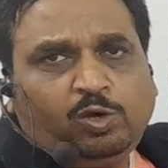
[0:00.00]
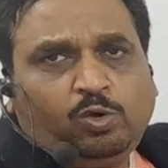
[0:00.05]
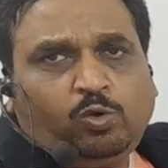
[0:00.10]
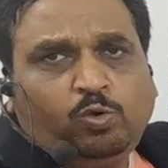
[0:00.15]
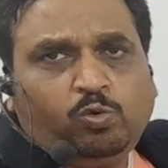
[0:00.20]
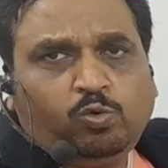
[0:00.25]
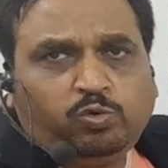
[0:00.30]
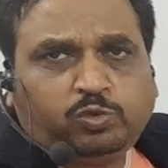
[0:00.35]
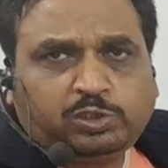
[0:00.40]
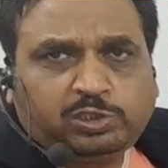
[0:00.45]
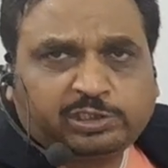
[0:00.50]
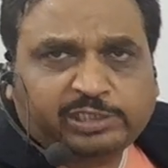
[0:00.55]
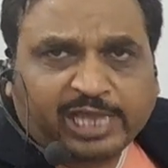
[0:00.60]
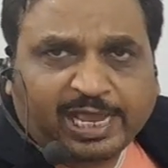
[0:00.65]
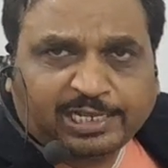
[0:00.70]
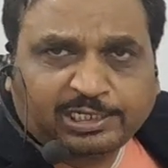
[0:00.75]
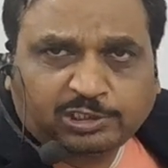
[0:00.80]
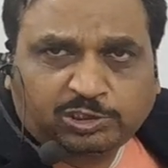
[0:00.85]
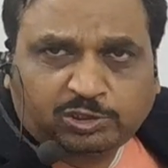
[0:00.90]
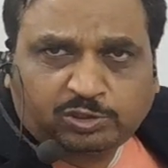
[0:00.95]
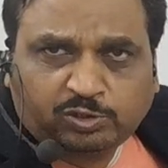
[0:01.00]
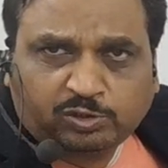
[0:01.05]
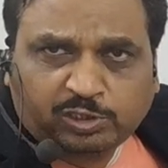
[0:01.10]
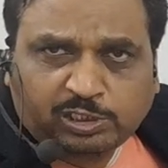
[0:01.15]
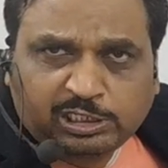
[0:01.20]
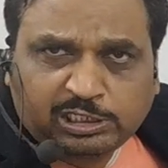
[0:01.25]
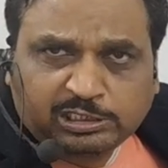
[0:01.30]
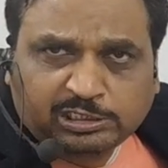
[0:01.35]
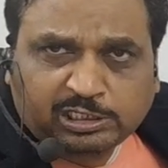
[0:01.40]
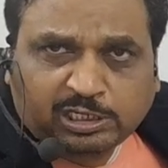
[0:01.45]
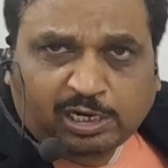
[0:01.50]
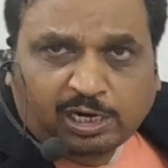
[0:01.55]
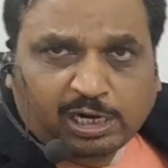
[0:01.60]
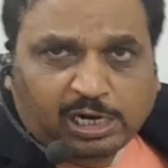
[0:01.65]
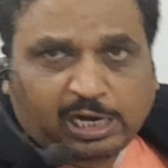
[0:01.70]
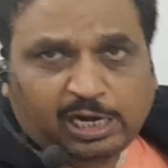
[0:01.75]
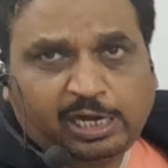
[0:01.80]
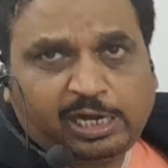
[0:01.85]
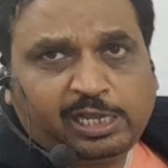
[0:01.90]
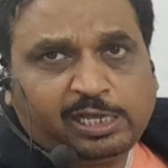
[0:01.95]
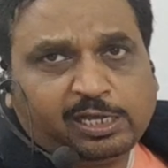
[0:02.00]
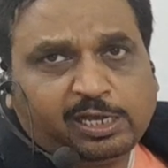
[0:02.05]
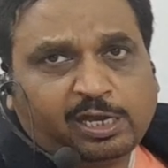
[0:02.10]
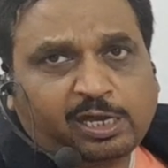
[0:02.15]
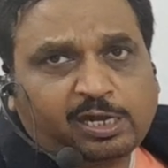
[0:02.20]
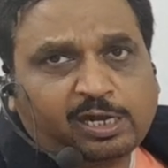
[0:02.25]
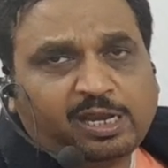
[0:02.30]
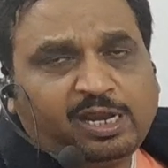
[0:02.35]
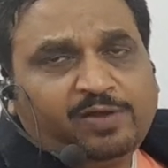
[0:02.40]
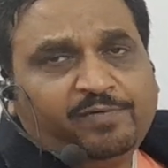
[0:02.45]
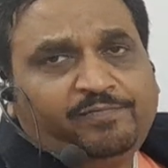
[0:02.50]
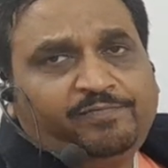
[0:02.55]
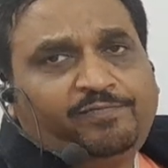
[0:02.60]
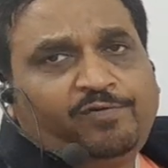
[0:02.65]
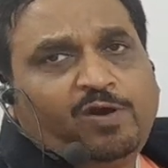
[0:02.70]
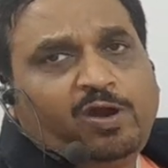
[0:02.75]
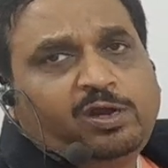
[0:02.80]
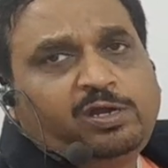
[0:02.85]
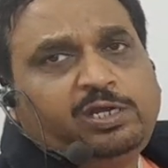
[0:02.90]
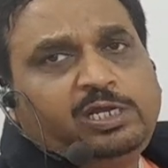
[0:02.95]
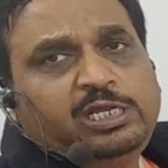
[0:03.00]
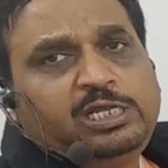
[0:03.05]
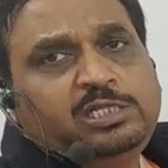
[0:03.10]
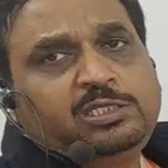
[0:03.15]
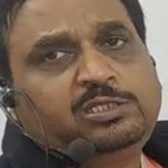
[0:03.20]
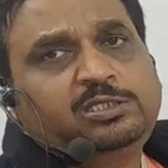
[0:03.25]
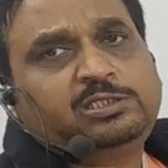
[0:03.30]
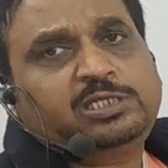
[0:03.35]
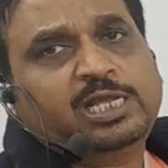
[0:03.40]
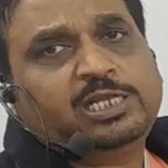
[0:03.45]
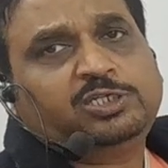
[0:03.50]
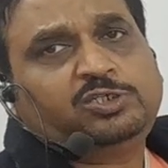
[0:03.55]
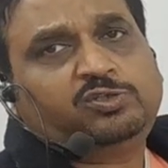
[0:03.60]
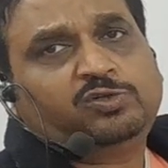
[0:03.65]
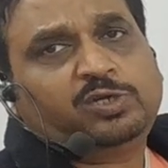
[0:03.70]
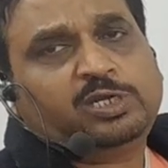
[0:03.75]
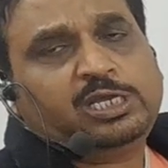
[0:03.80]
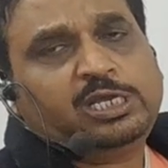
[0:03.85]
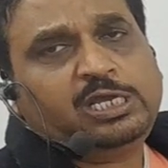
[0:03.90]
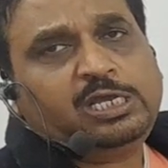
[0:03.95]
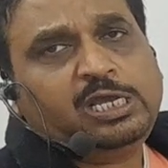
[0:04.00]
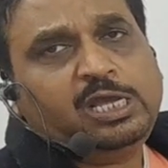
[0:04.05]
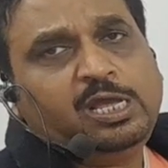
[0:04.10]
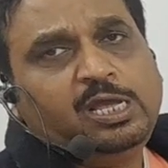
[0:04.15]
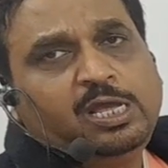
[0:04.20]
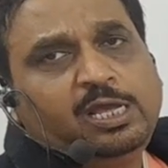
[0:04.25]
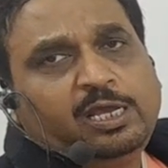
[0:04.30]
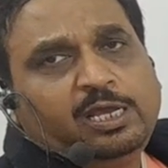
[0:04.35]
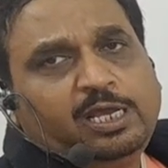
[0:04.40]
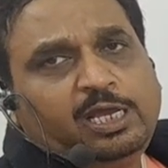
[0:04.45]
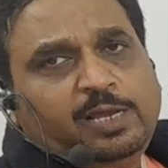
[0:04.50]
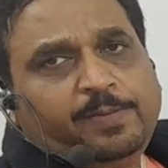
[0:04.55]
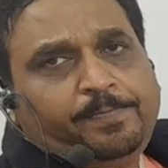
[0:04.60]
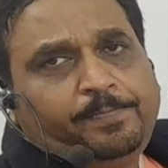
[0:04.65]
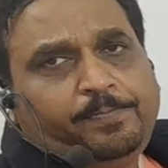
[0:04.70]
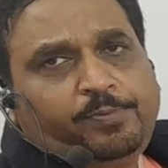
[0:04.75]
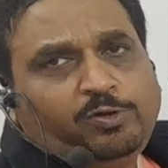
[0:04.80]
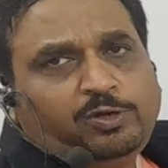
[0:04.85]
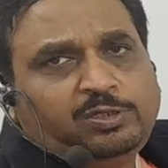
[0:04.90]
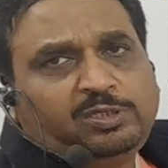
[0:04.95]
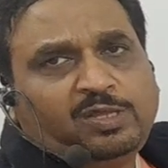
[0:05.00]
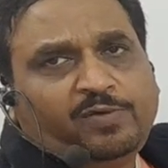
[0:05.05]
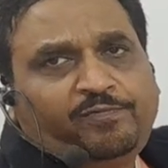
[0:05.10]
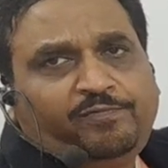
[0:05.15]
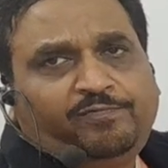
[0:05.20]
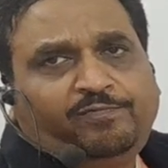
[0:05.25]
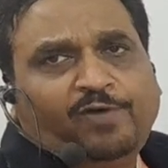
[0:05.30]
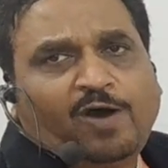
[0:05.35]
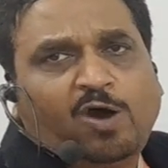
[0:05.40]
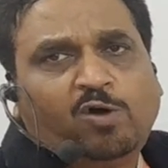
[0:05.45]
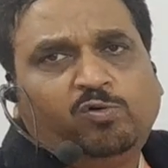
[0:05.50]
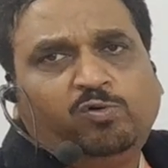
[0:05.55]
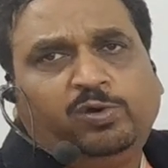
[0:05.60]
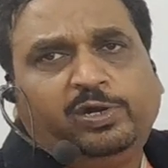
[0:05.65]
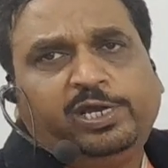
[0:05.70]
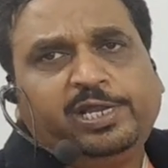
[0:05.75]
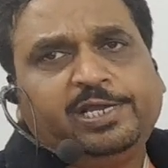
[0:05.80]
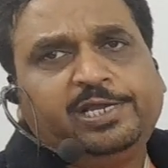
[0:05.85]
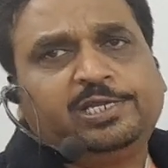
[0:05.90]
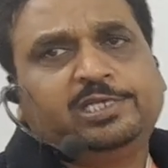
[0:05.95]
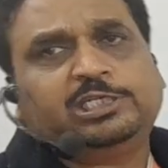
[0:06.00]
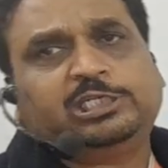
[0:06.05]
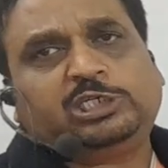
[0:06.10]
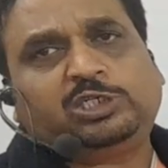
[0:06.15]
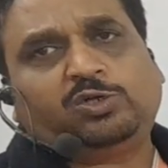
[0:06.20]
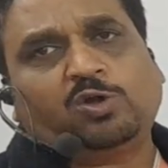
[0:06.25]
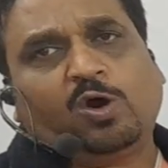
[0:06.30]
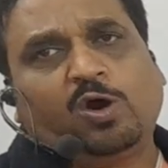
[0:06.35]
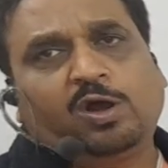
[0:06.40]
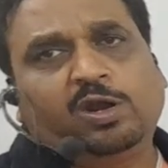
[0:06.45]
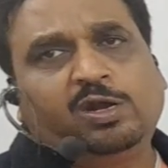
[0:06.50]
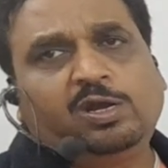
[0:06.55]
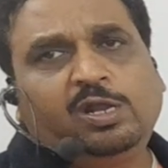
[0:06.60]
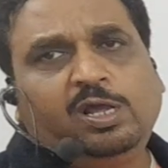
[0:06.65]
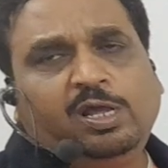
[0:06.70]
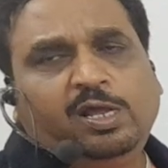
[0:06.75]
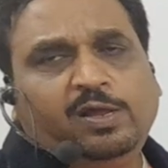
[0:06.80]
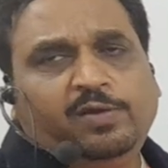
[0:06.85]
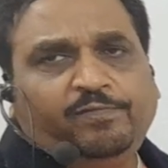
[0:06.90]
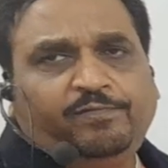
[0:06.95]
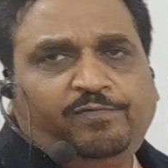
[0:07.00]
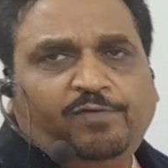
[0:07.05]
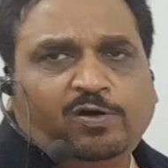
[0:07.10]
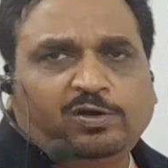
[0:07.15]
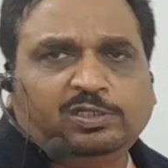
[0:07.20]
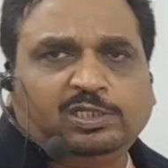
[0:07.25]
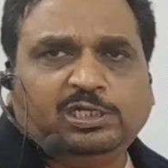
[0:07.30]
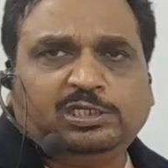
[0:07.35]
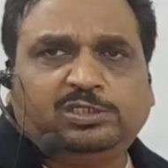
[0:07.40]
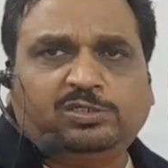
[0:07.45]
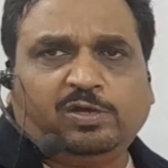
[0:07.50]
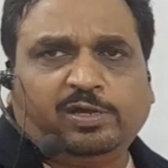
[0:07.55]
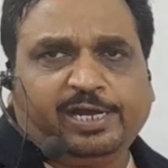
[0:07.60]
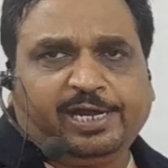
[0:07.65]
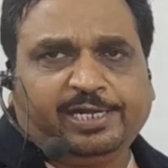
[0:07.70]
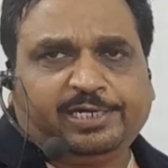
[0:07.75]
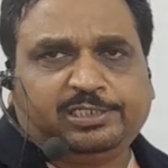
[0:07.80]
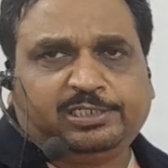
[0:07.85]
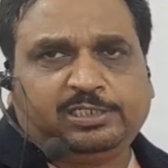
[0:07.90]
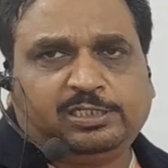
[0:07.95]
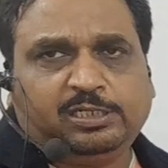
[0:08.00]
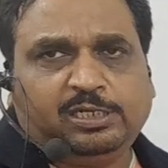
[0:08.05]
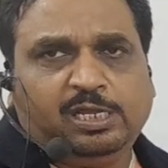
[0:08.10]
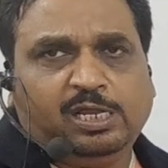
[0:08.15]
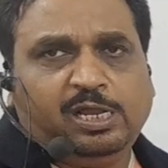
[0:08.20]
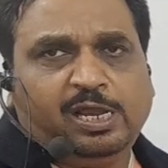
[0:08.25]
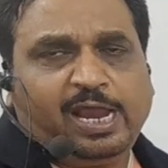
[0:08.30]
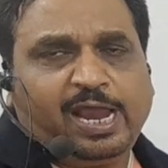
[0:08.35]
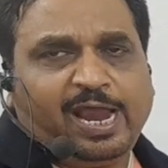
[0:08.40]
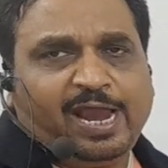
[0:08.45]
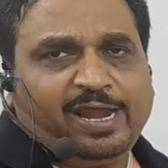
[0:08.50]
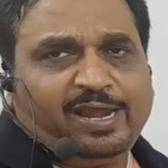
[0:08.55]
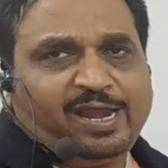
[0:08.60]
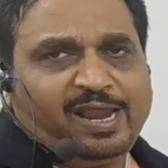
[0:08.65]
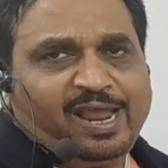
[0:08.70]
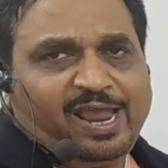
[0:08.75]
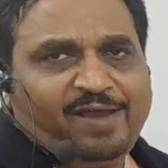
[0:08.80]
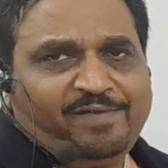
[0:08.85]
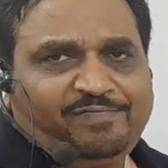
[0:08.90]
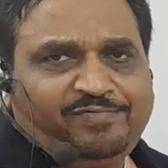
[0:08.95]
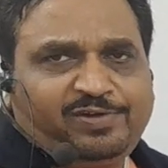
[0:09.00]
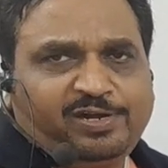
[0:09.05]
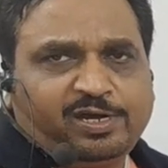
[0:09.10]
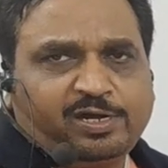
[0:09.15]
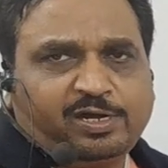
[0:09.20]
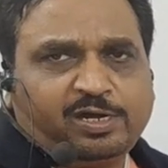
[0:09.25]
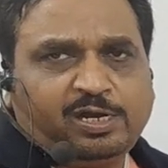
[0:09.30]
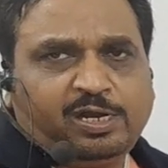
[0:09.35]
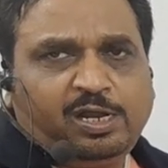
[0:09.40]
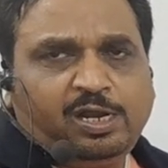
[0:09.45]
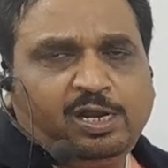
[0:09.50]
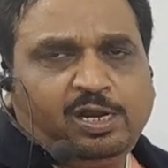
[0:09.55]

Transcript: 2 centuries earlier in 14th century he put the founding stone for the sonnets, and after